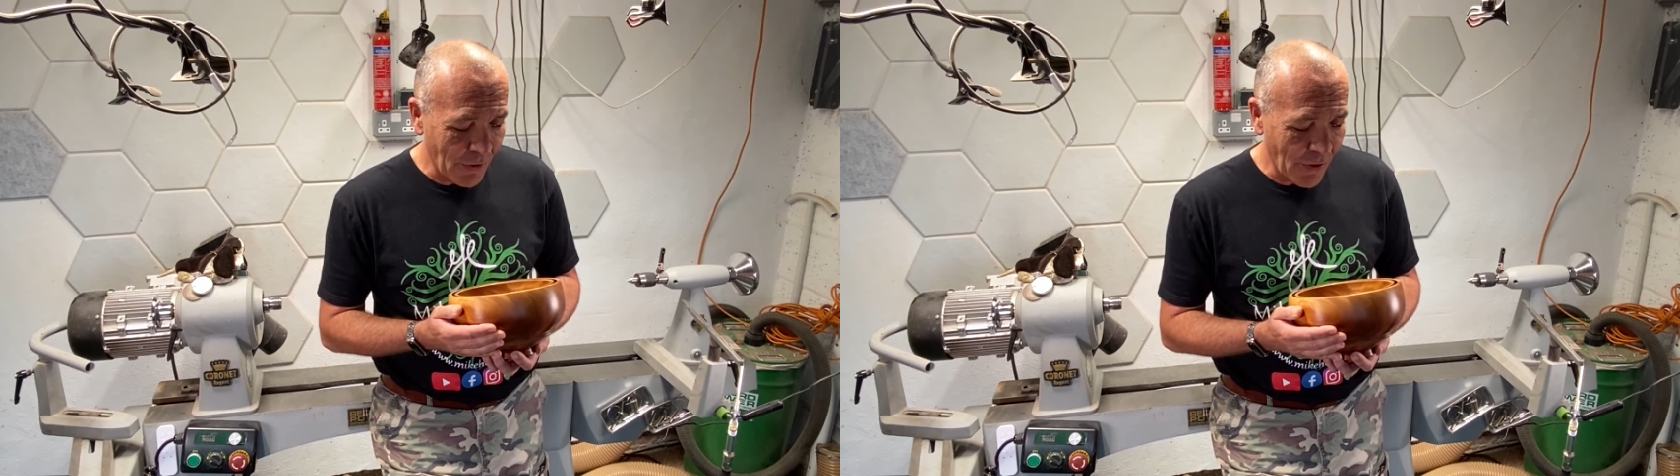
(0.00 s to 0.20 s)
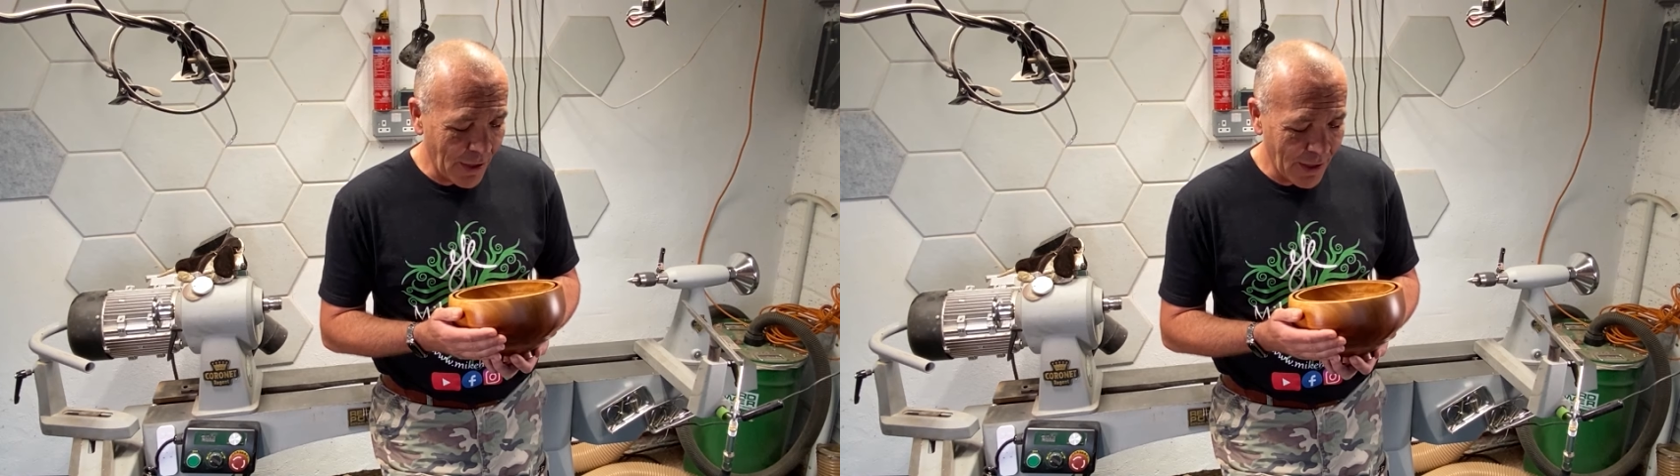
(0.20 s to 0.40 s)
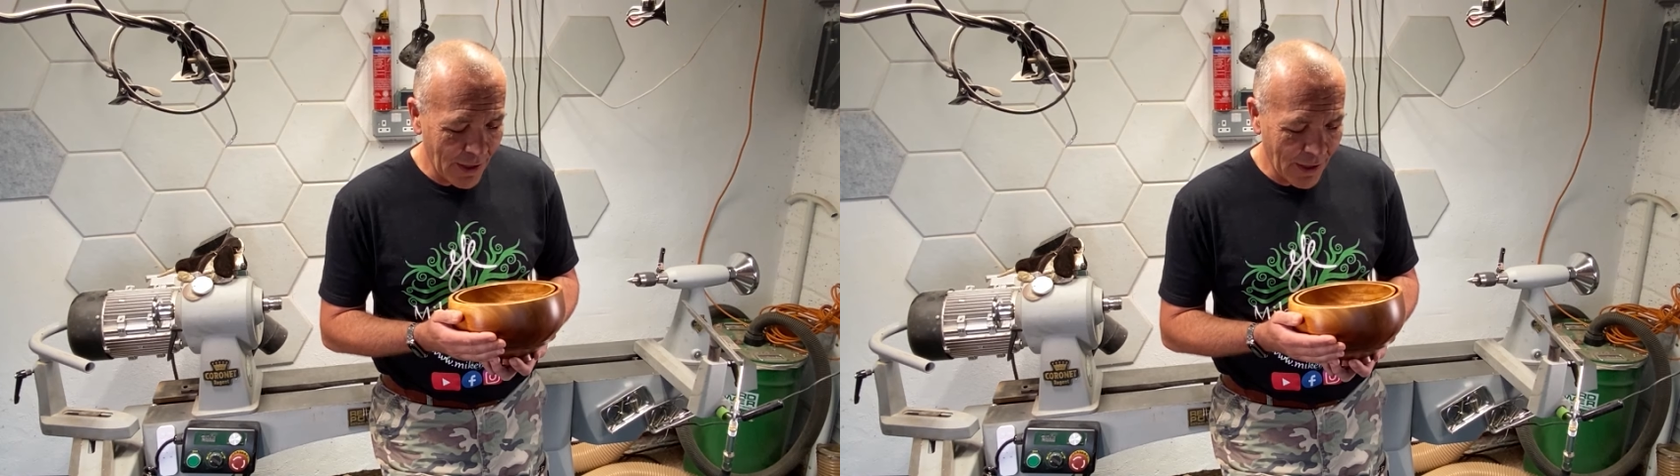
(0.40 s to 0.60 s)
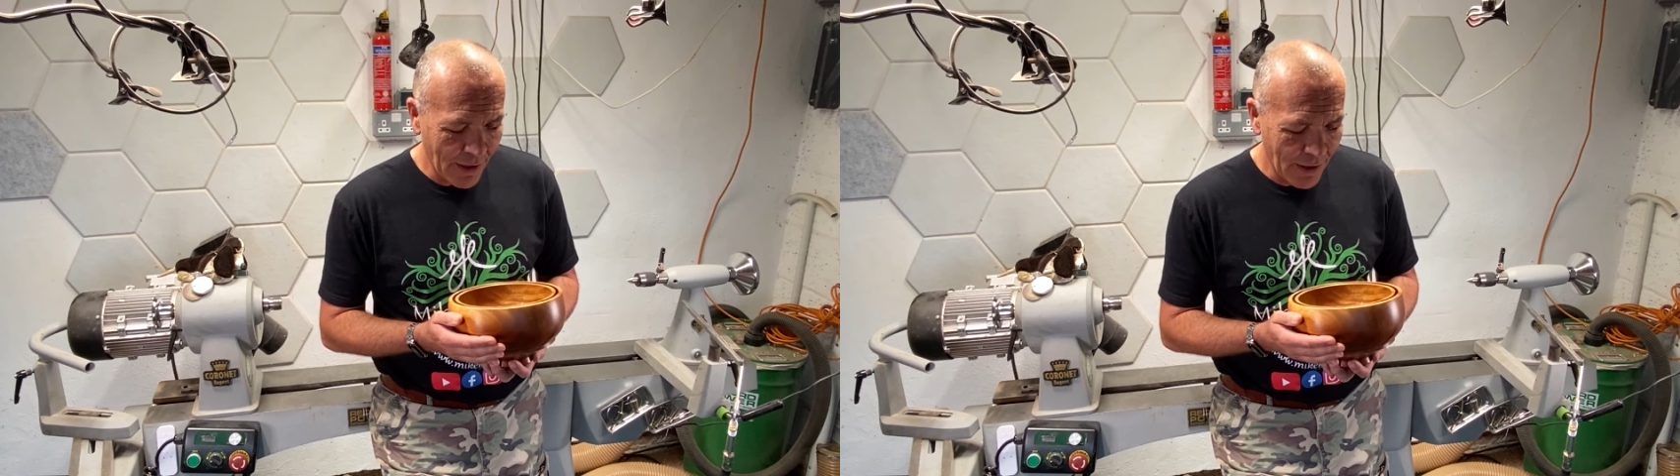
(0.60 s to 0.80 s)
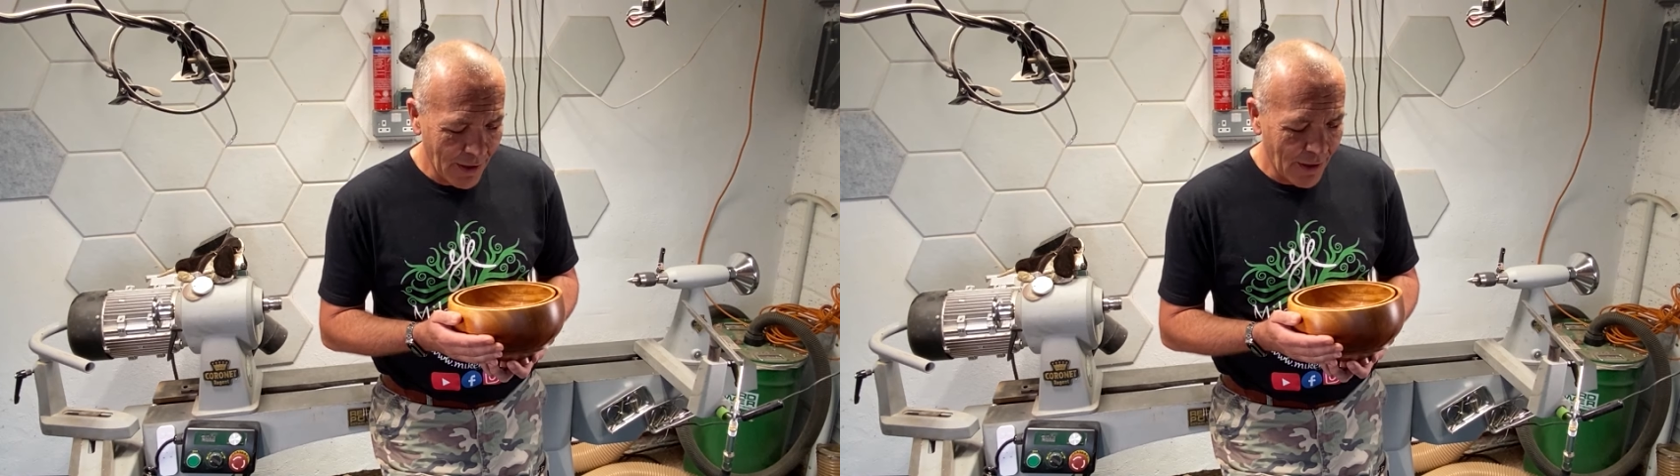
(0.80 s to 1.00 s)

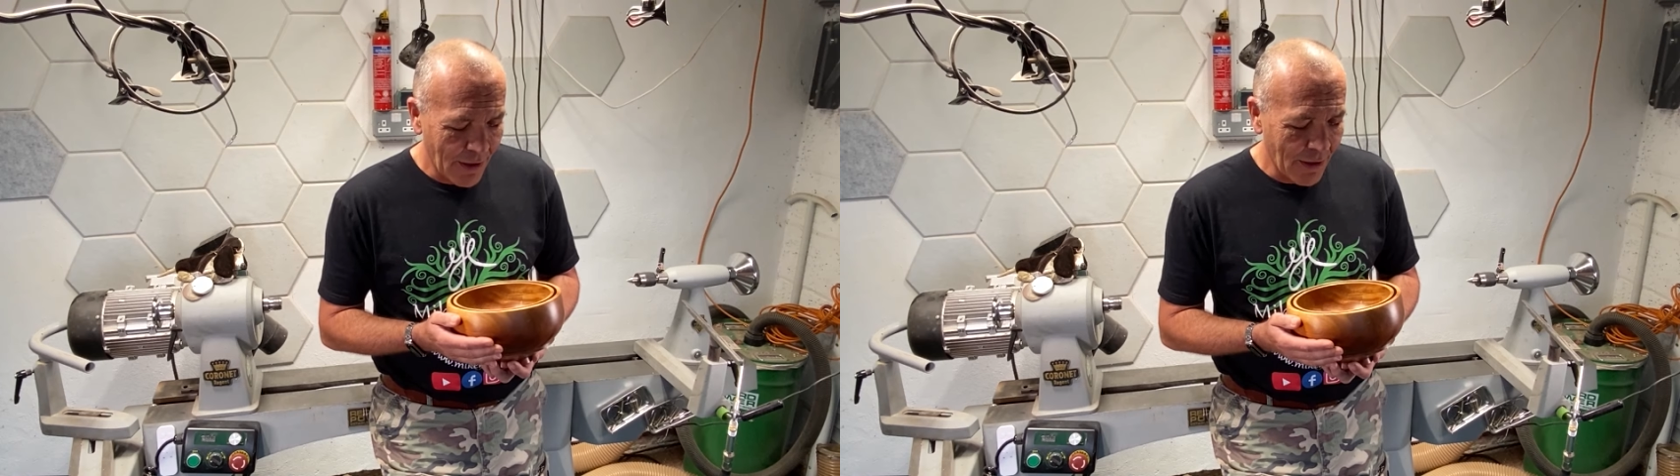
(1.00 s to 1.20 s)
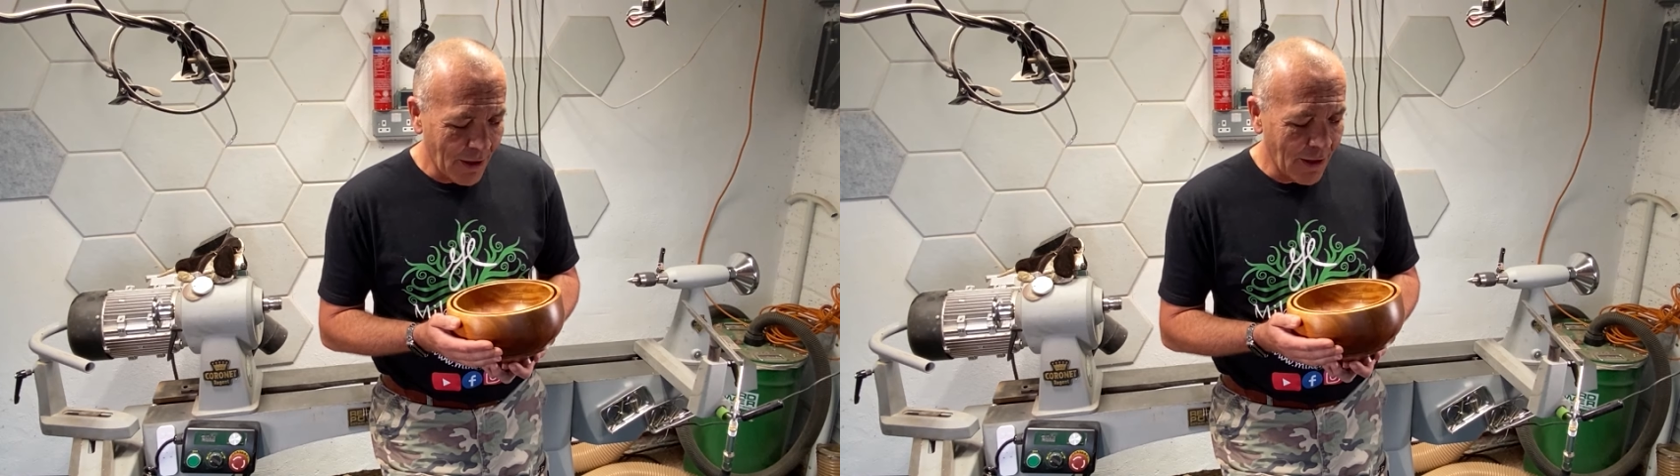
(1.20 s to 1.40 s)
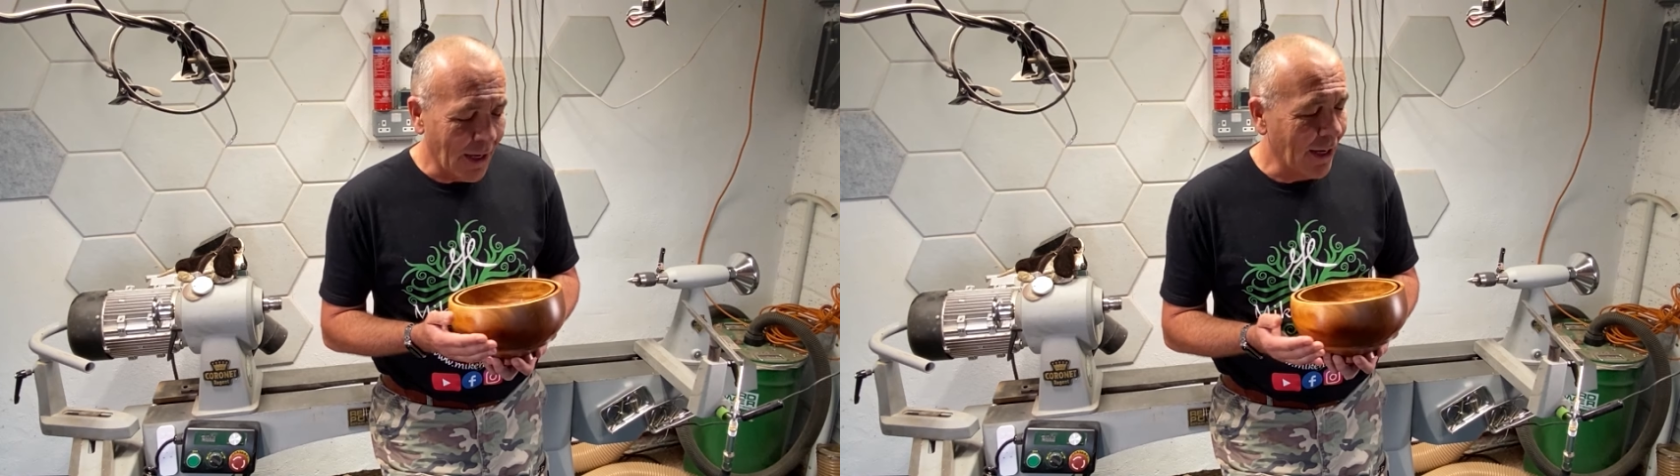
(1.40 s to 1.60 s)
thinking, I